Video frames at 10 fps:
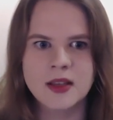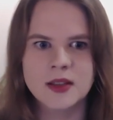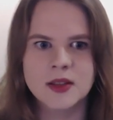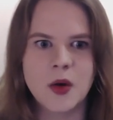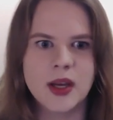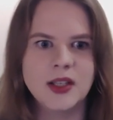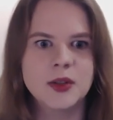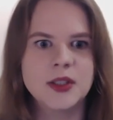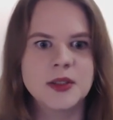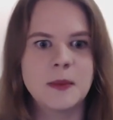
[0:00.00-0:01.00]
So in
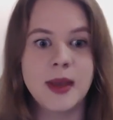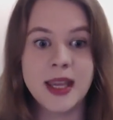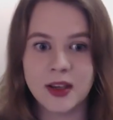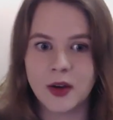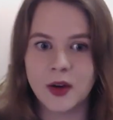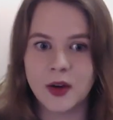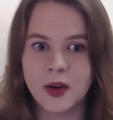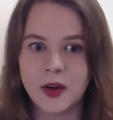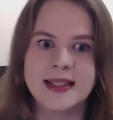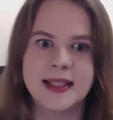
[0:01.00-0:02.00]
order to make
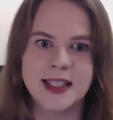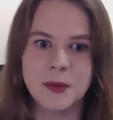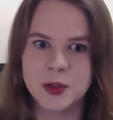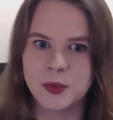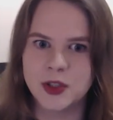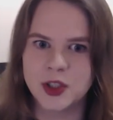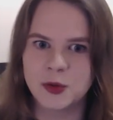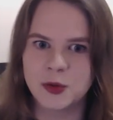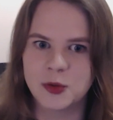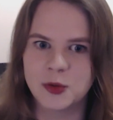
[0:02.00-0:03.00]
urql as adaptable as
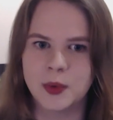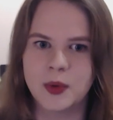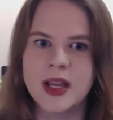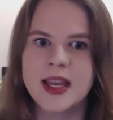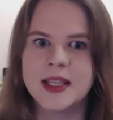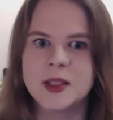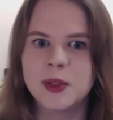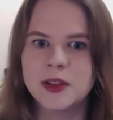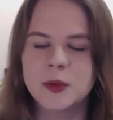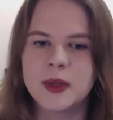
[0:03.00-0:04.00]
possible, it's
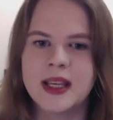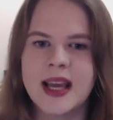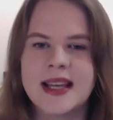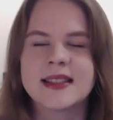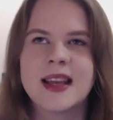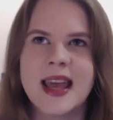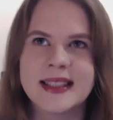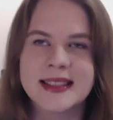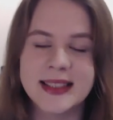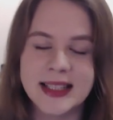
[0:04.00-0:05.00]
built to be as
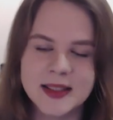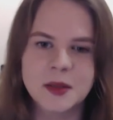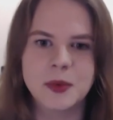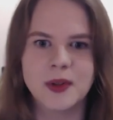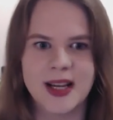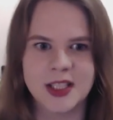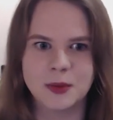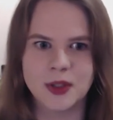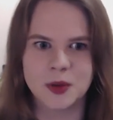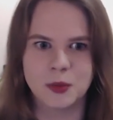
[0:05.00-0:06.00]
extensible as
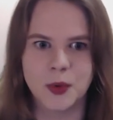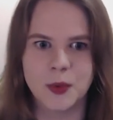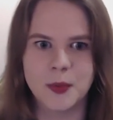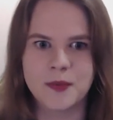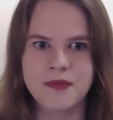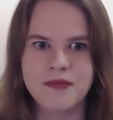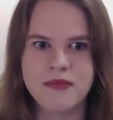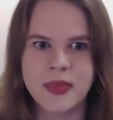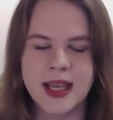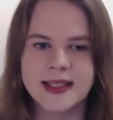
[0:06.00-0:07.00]
possible.
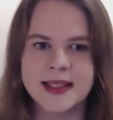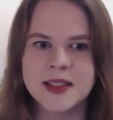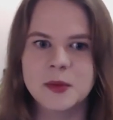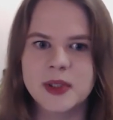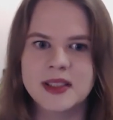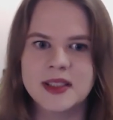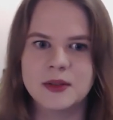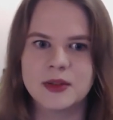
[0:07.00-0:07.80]
Extensibility